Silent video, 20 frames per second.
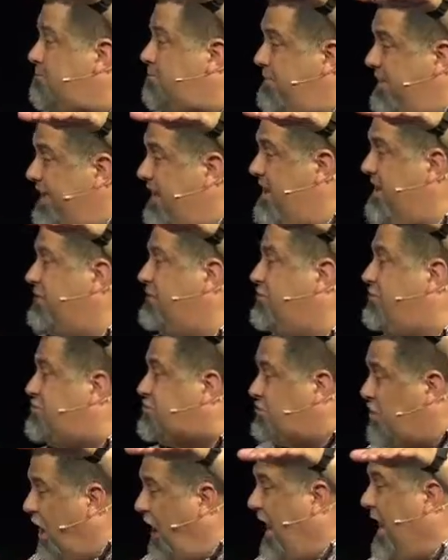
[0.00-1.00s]
a big,
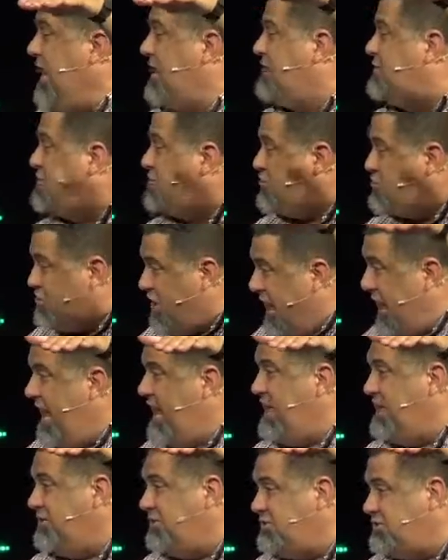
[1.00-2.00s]
giant
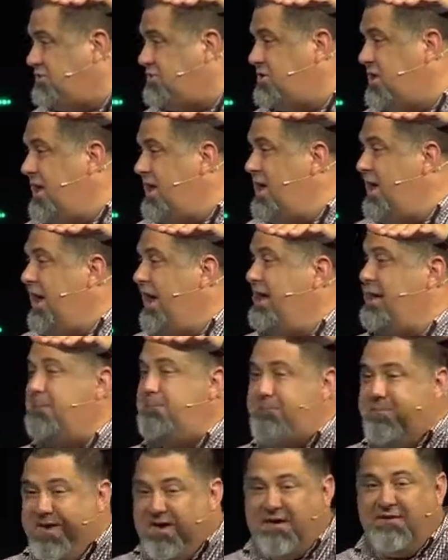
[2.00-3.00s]
change and a
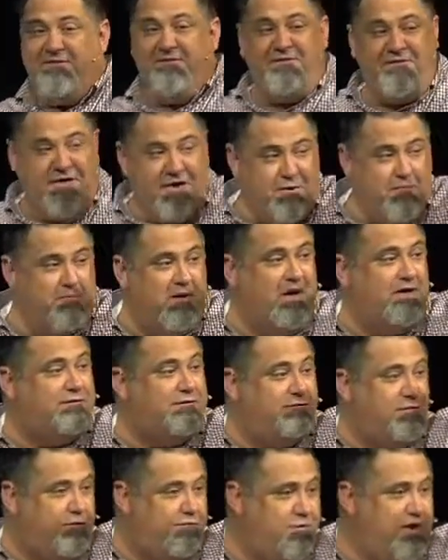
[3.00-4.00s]
big fear
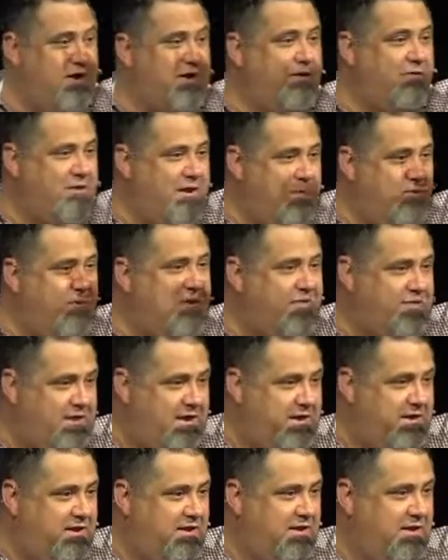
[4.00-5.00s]
monster running right with
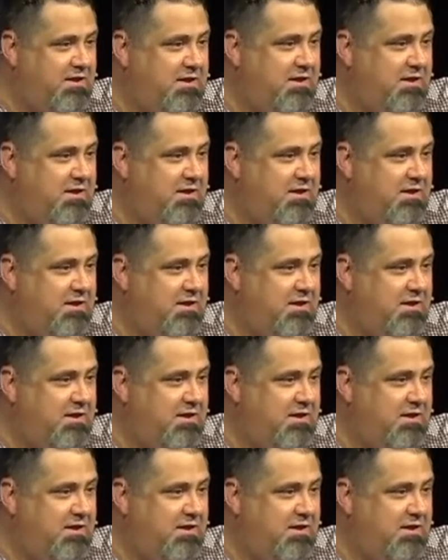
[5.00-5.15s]
it.